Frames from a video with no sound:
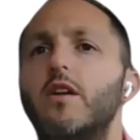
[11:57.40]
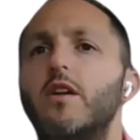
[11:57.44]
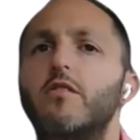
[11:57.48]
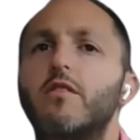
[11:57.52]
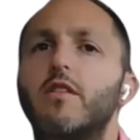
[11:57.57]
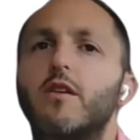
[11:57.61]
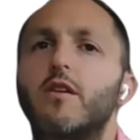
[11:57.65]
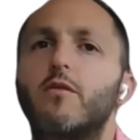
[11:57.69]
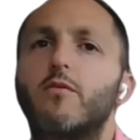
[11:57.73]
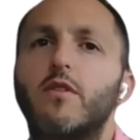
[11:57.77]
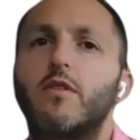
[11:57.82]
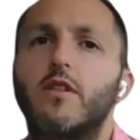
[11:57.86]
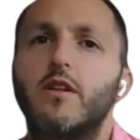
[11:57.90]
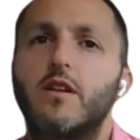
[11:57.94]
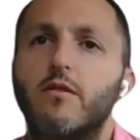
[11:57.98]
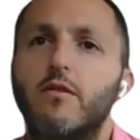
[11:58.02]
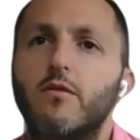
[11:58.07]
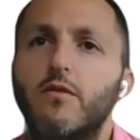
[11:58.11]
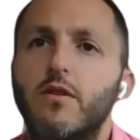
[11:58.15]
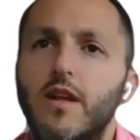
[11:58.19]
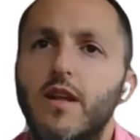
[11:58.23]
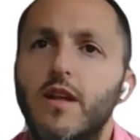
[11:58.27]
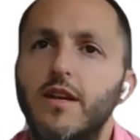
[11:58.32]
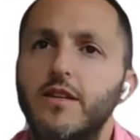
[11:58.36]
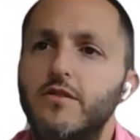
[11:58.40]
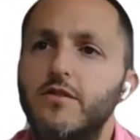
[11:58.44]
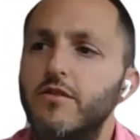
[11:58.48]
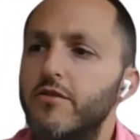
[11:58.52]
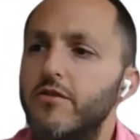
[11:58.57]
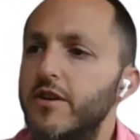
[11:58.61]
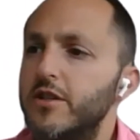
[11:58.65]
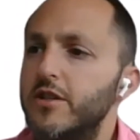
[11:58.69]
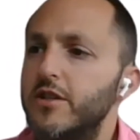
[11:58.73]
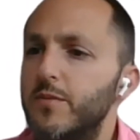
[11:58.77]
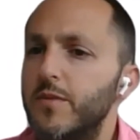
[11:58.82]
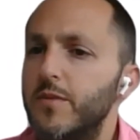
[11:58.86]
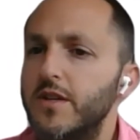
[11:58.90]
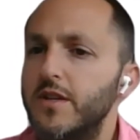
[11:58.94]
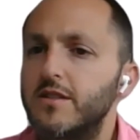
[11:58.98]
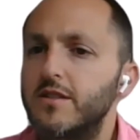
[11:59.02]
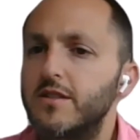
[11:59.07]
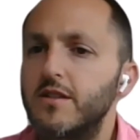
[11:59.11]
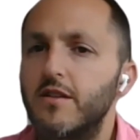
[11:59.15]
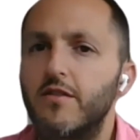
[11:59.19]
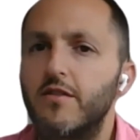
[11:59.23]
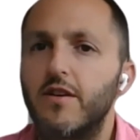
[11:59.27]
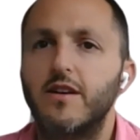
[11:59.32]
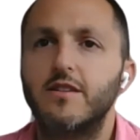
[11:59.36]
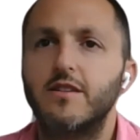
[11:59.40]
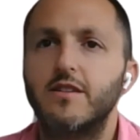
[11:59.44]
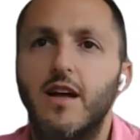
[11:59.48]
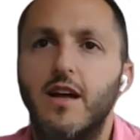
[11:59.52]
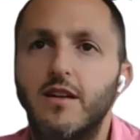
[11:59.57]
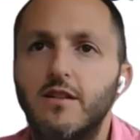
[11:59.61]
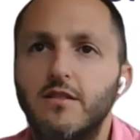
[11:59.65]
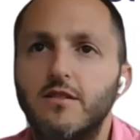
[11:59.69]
do you think with data enrichment, if I was kind of